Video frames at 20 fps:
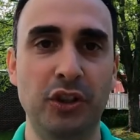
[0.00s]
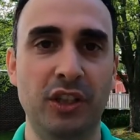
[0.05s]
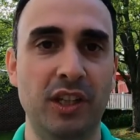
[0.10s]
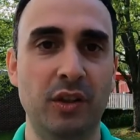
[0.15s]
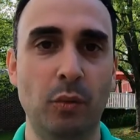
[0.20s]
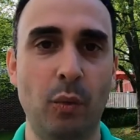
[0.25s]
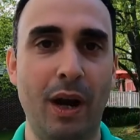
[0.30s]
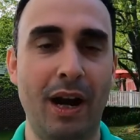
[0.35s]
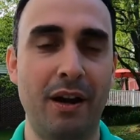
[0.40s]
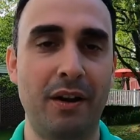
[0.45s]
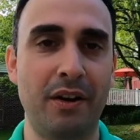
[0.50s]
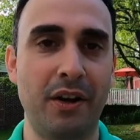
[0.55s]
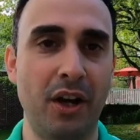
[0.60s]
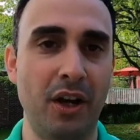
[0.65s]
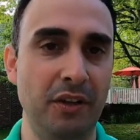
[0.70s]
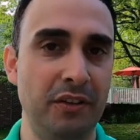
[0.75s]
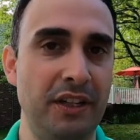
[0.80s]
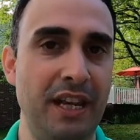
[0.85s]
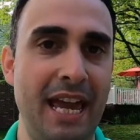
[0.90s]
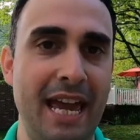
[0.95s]
You can wear it
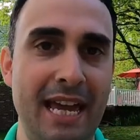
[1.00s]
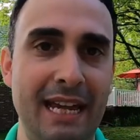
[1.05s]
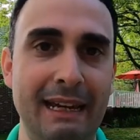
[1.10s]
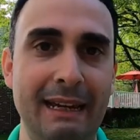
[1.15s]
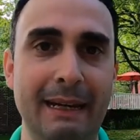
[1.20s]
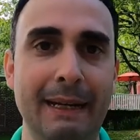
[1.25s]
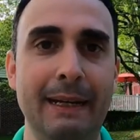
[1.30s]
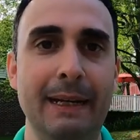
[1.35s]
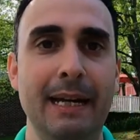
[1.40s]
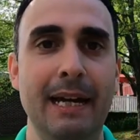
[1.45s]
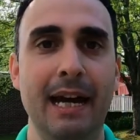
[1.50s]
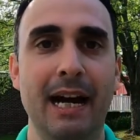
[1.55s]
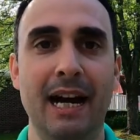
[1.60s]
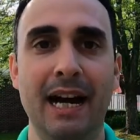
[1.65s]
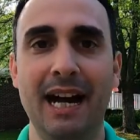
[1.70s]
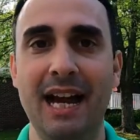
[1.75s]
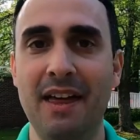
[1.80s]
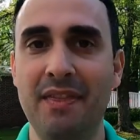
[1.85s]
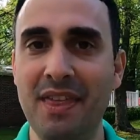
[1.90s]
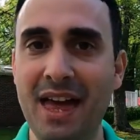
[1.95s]
all day,
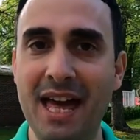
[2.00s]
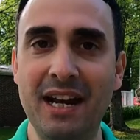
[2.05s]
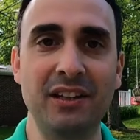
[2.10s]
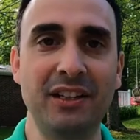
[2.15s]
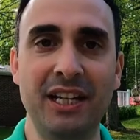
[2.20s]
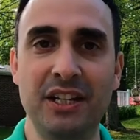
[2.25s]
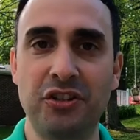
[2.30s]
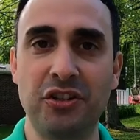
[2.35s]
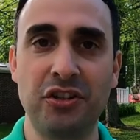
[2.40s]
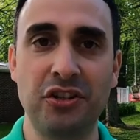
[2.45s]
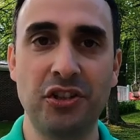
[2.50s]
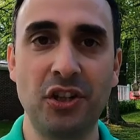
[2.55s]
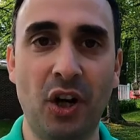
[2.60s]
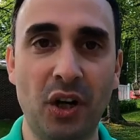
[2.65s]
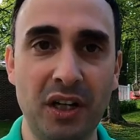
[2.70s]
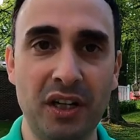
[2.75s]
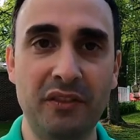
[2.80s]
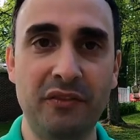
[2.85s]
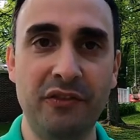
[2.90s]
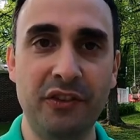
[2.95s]
and that'll get you
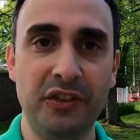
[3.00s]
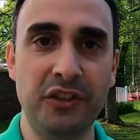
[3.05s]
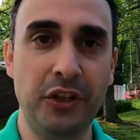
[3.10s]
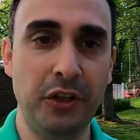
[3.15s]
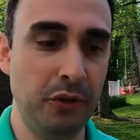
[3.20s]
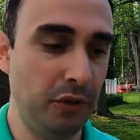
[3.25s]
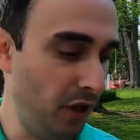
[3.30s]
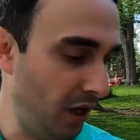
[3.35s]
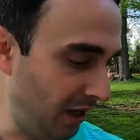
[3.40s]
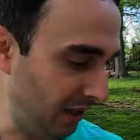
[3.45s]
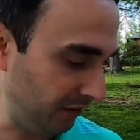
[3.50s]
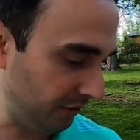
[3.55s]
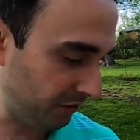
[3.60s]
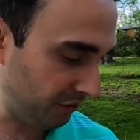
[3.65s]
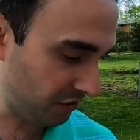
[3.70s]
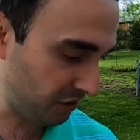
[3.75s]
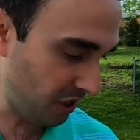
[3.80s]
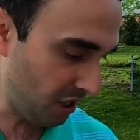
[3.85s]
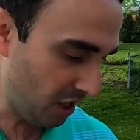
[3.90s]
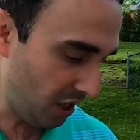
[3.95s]
started for
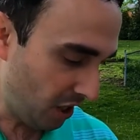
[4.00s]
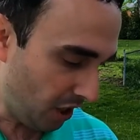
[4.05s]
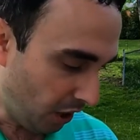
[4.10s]
$2.